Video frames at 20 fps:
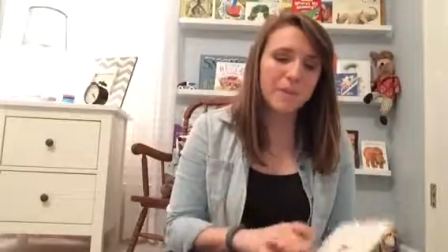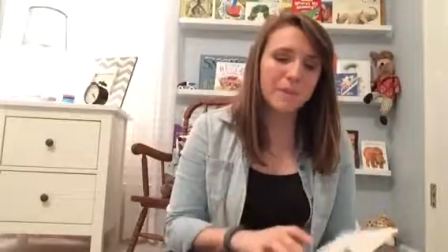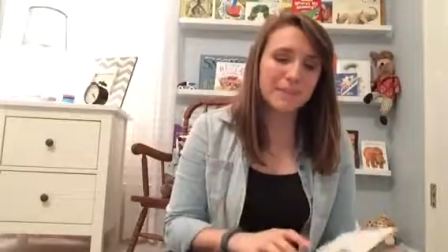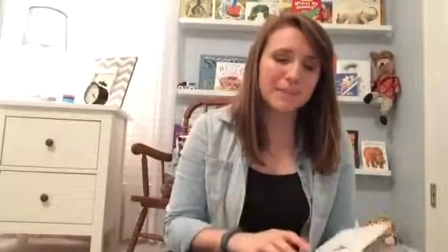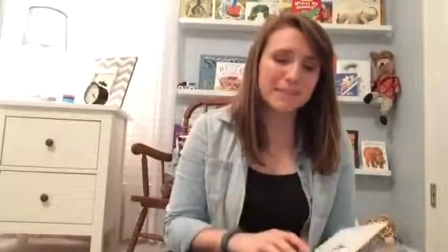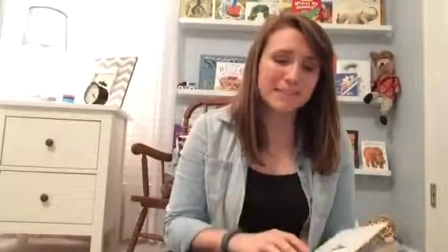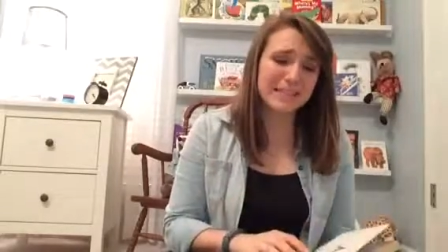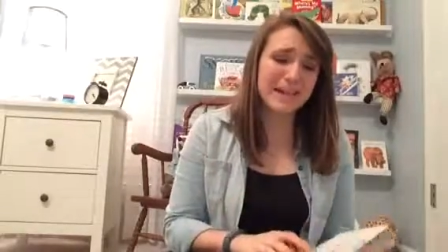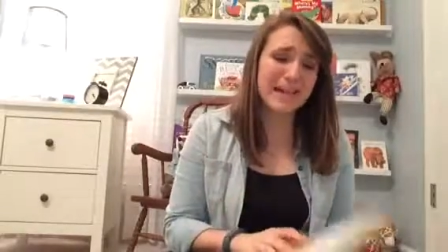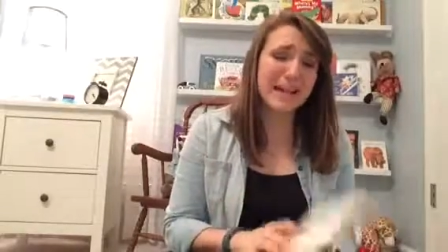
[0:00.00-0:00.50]
but
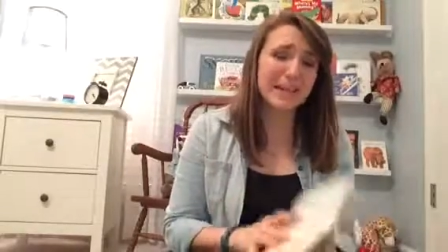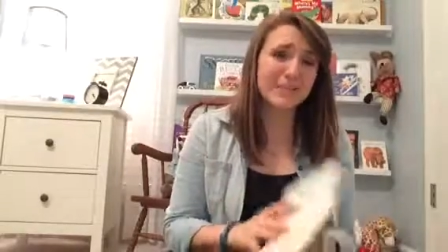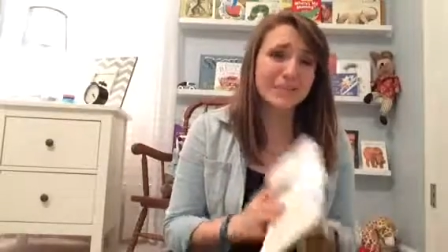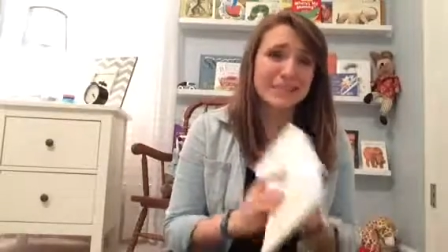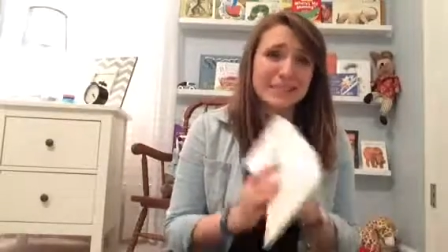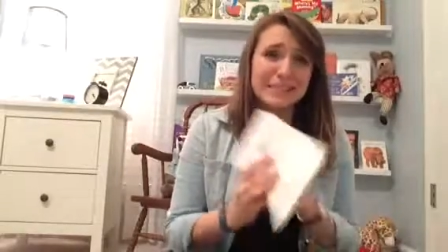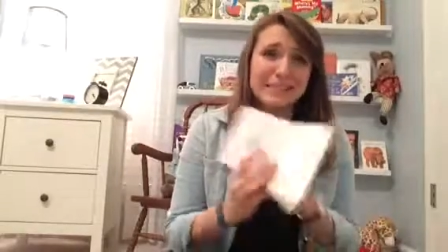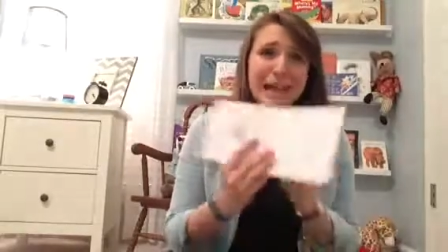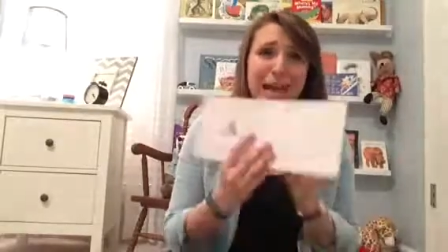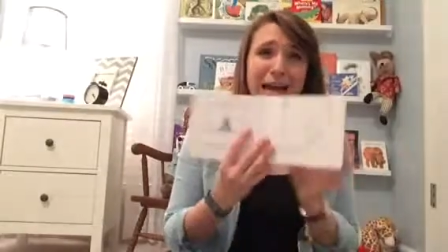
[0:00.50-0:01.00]
it's kind of
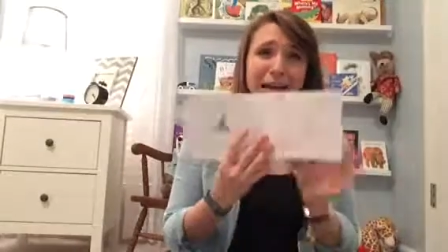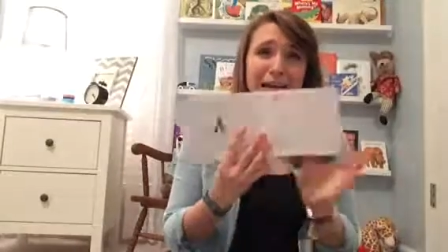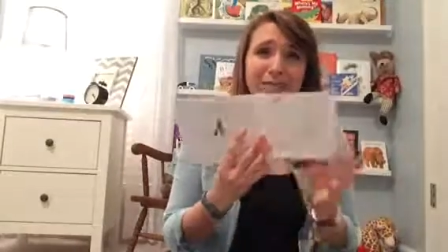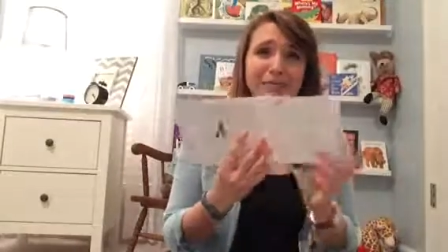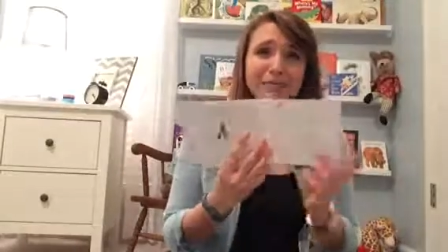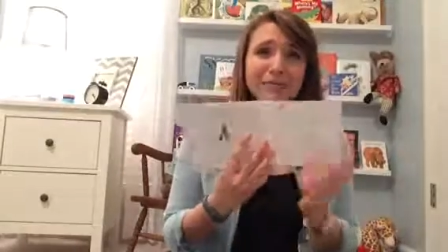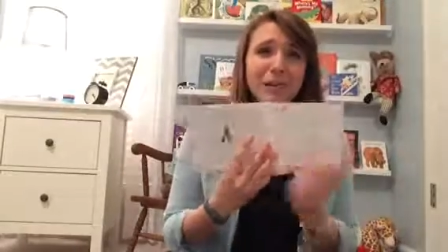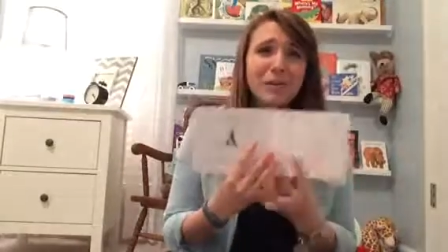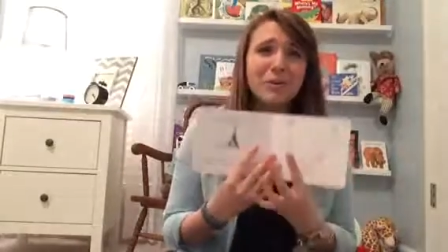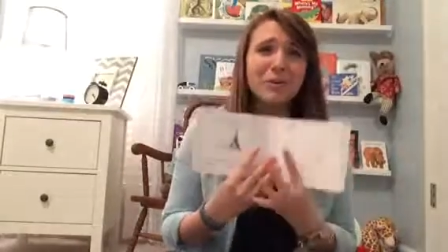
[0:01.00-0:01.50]
it's
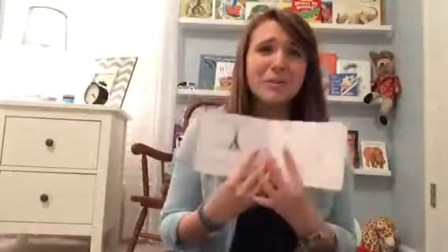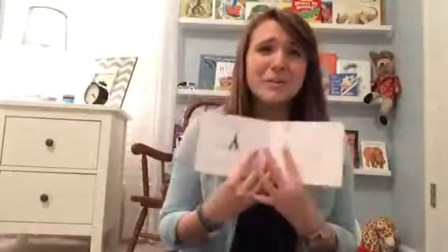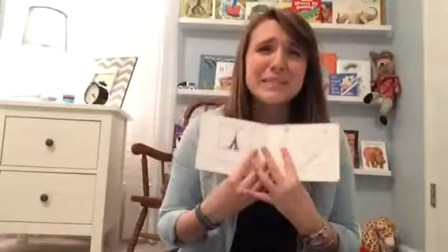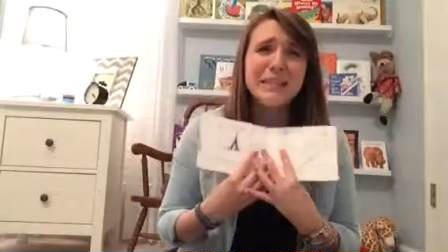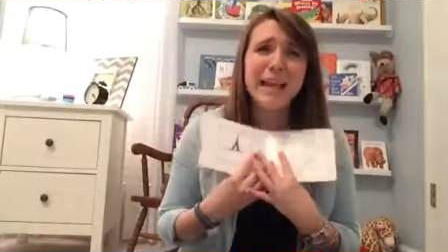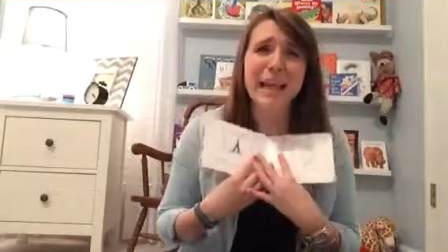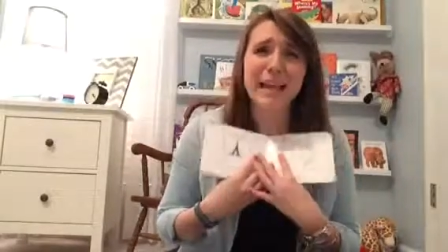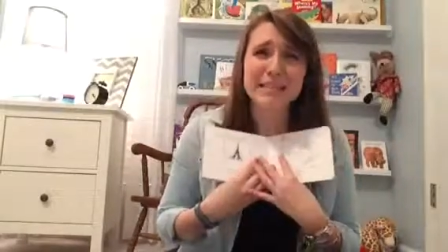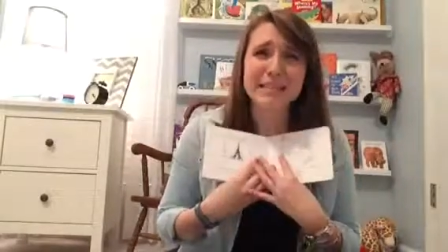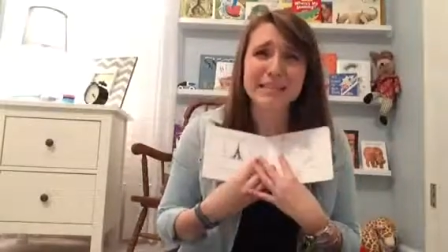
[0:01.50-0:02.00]

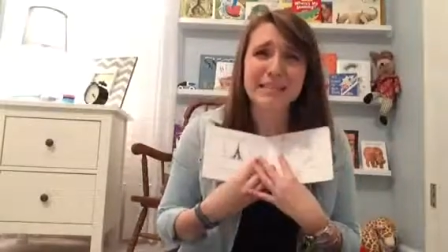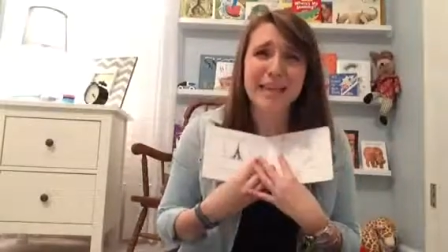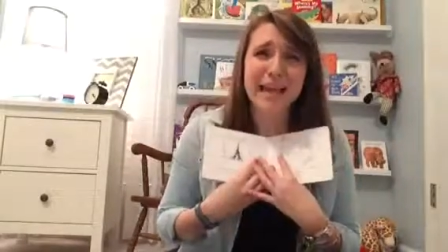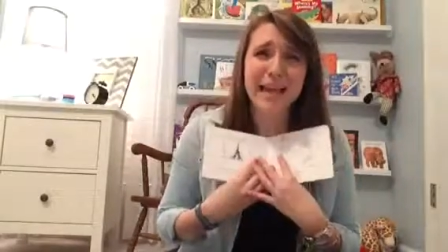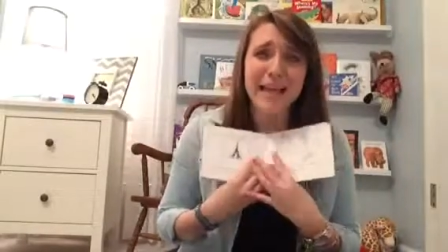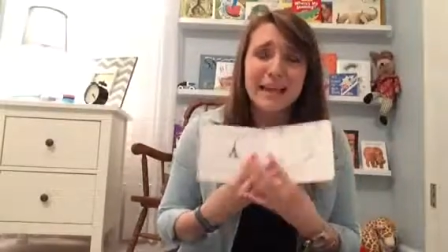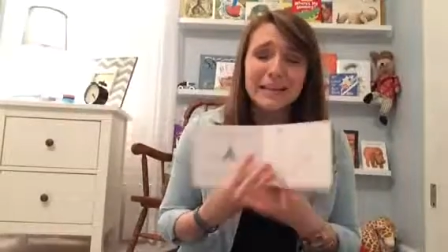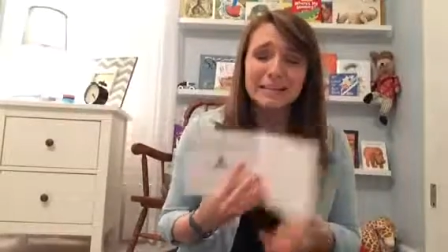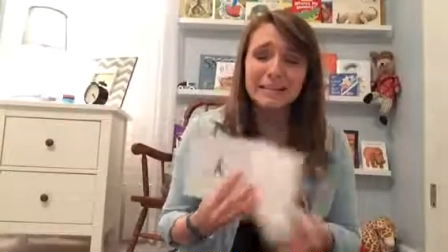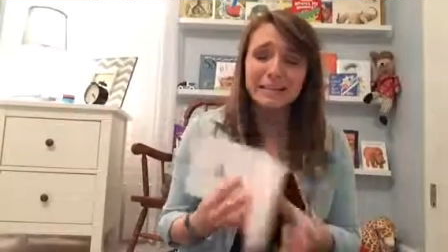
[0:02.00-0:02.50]
kind of
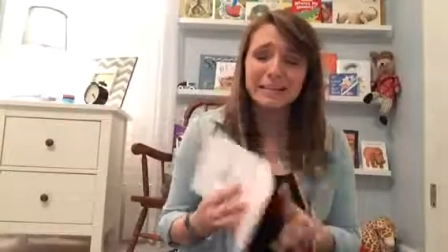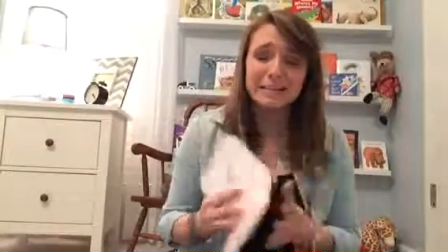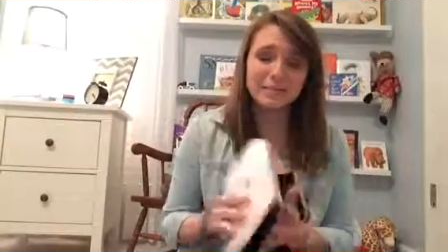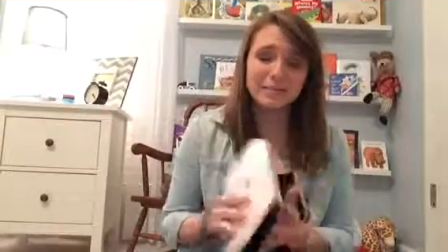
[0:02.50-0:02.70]
sad